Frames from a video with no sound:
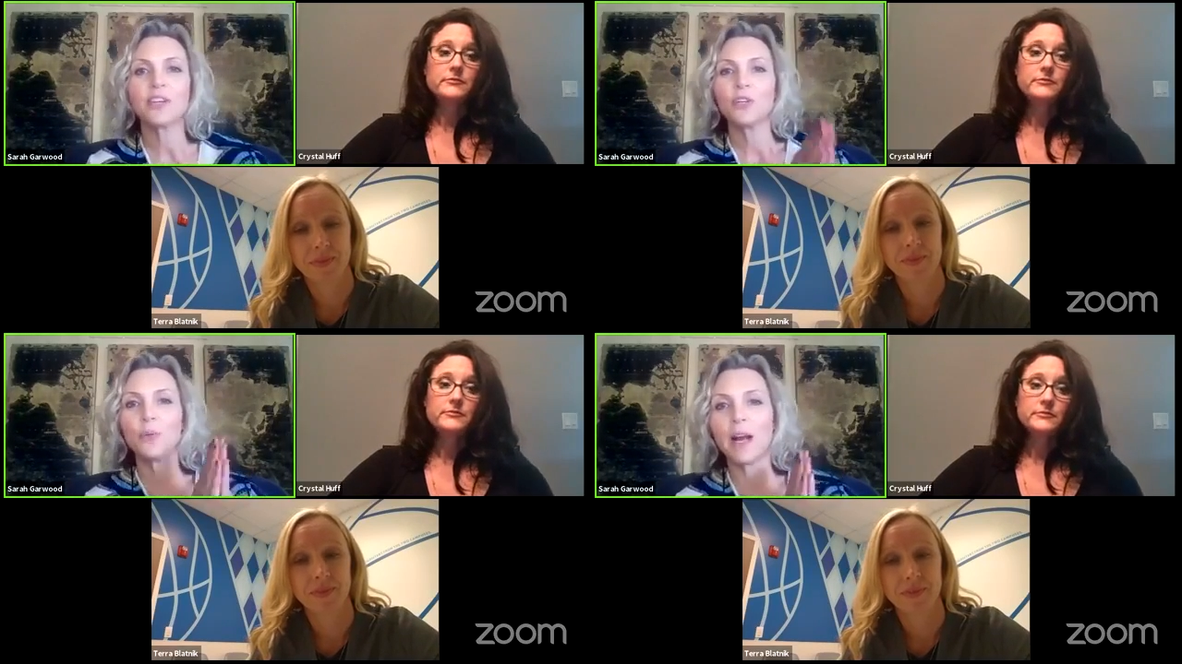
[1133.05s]

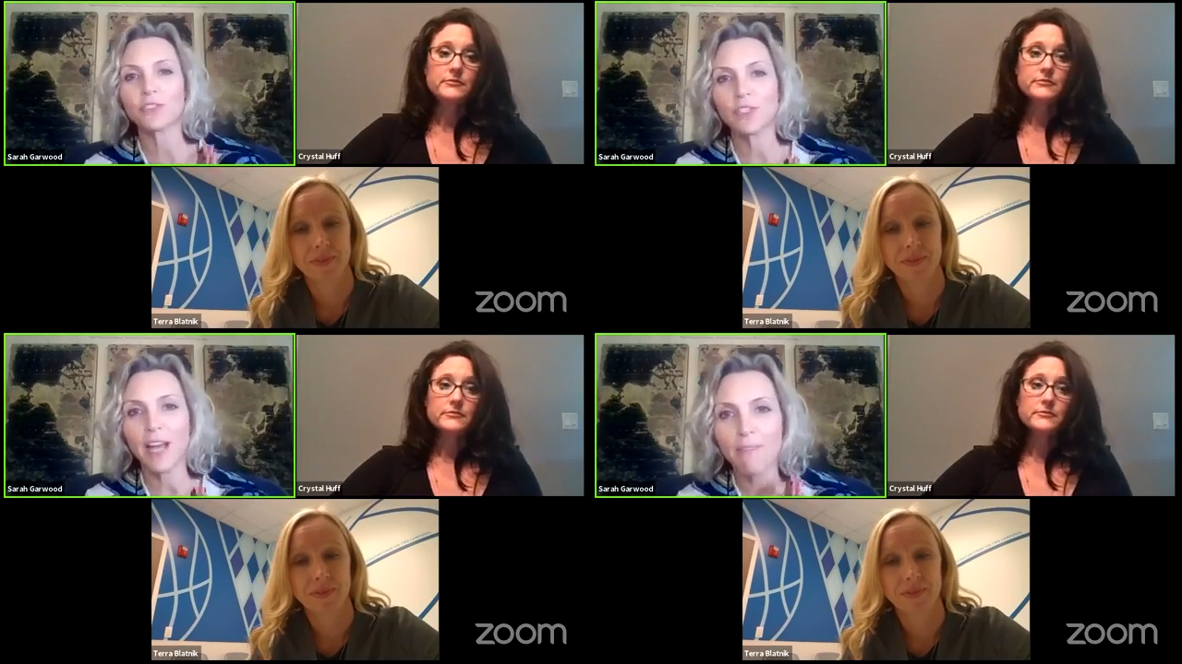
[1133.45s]
Speaker 1: you
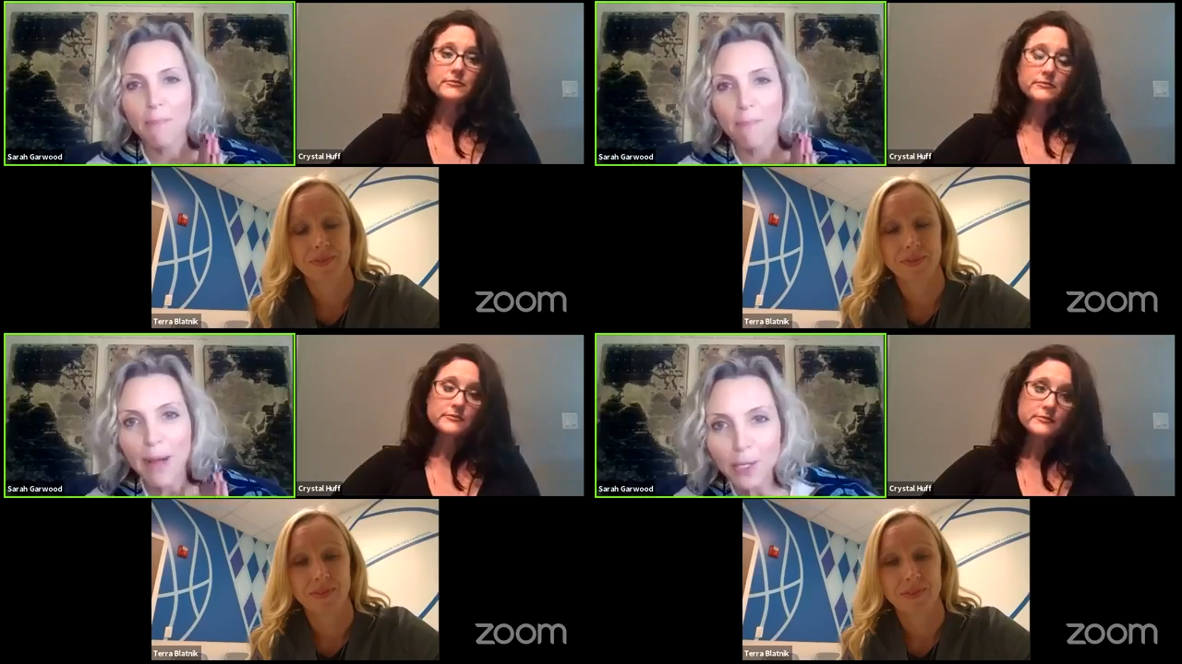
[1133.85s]
actually
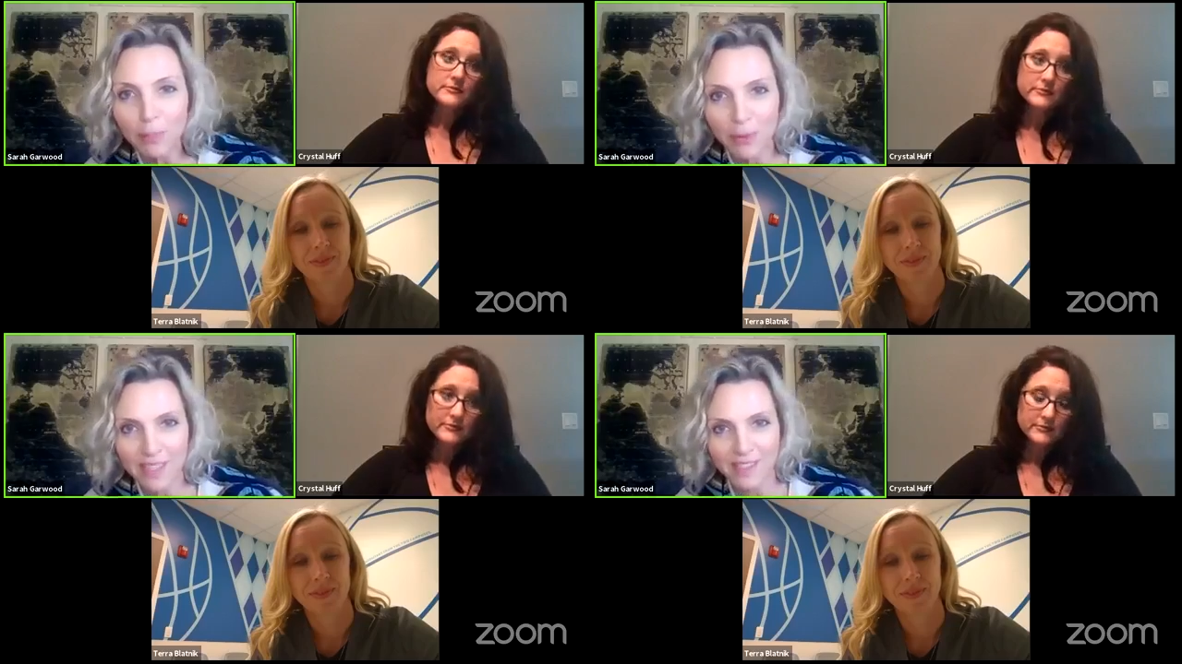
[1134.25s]
have better
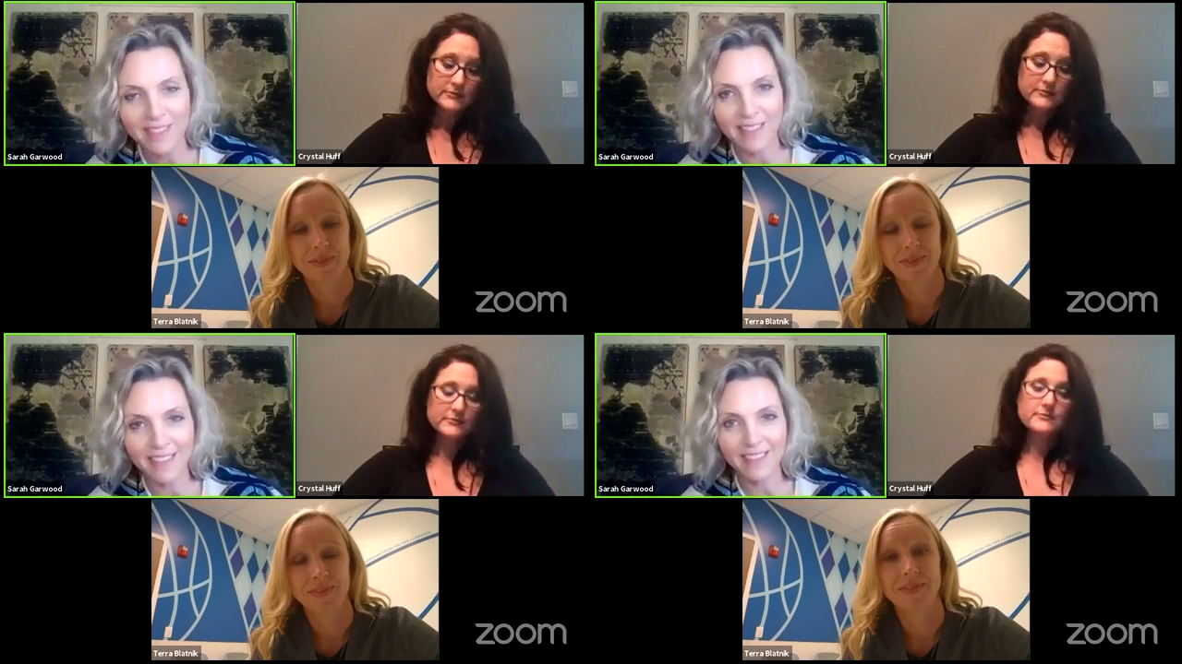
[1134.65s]
bone
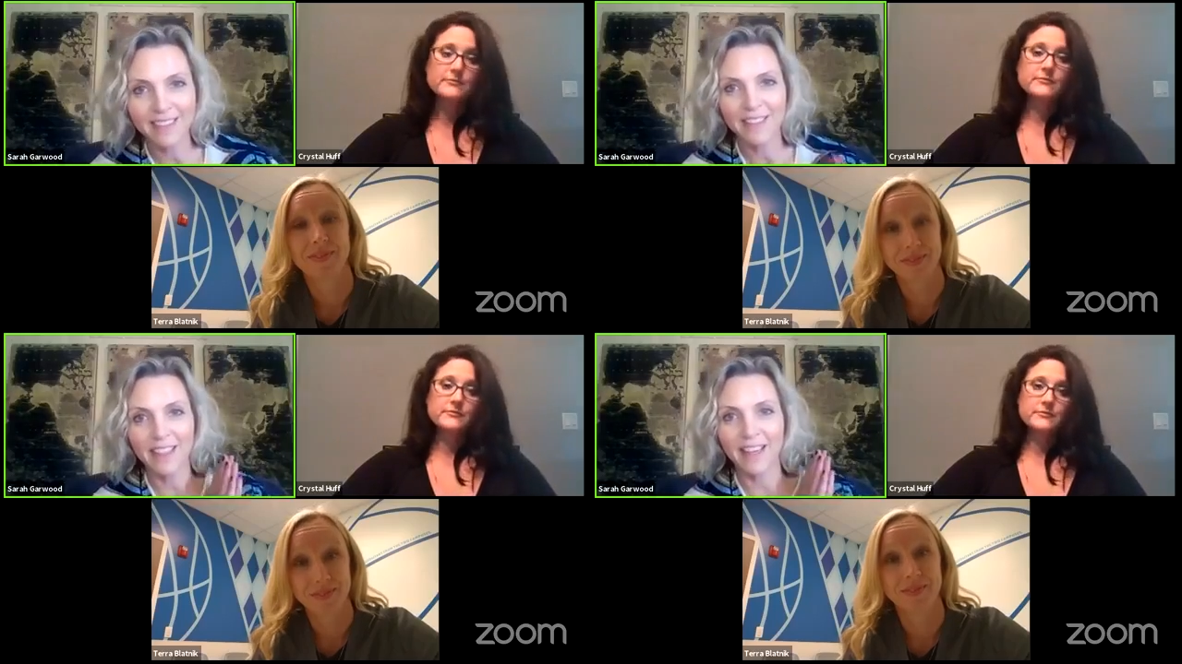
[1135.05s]

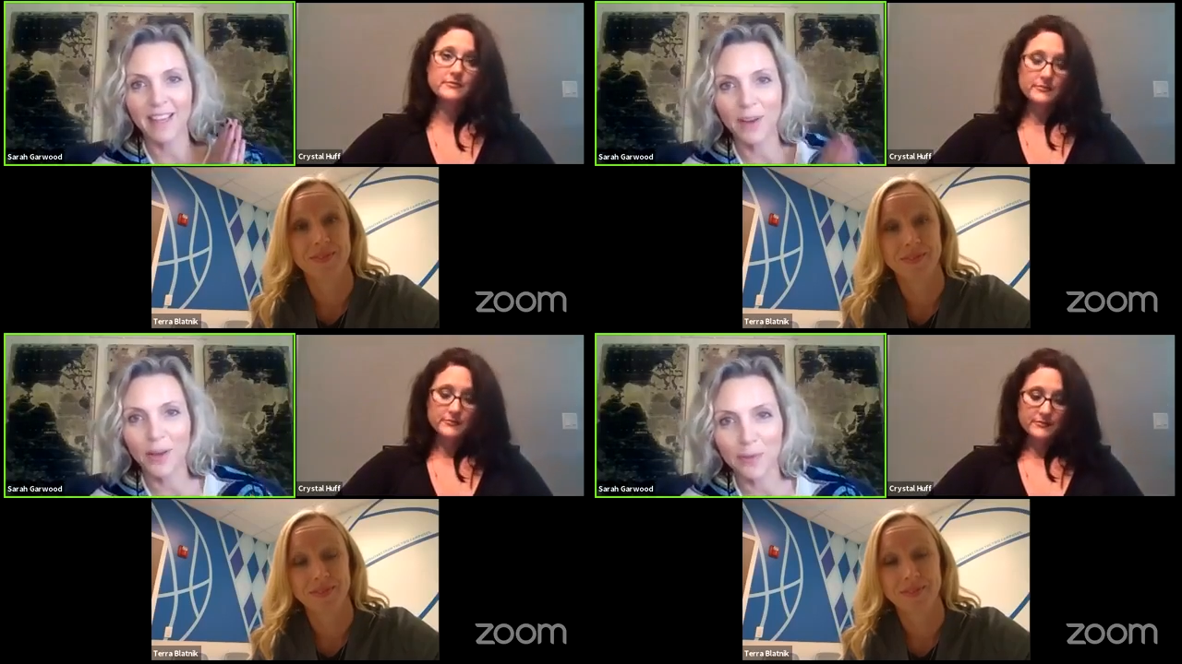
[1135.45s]
density
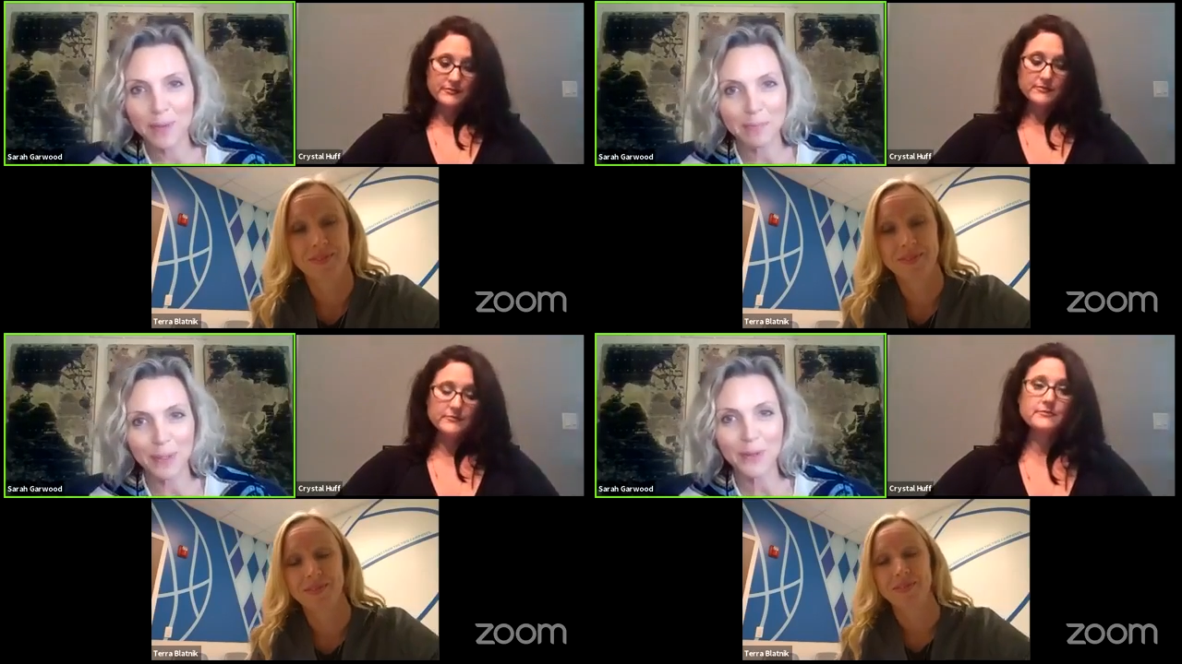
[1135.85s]
than other
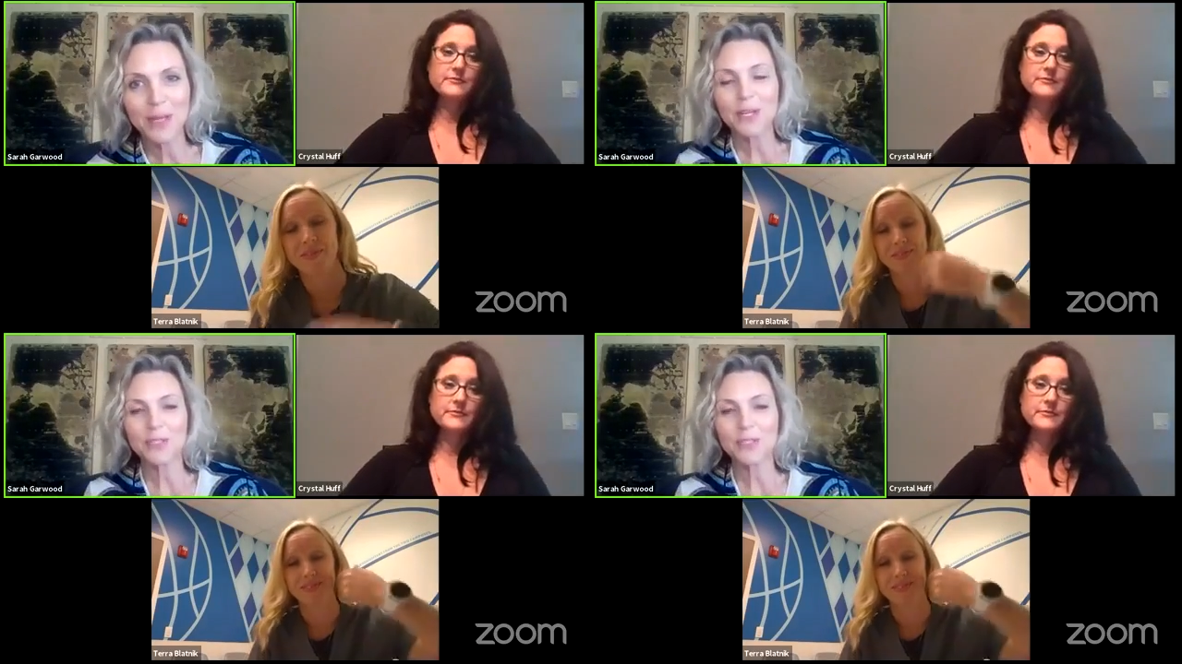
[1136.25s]
people.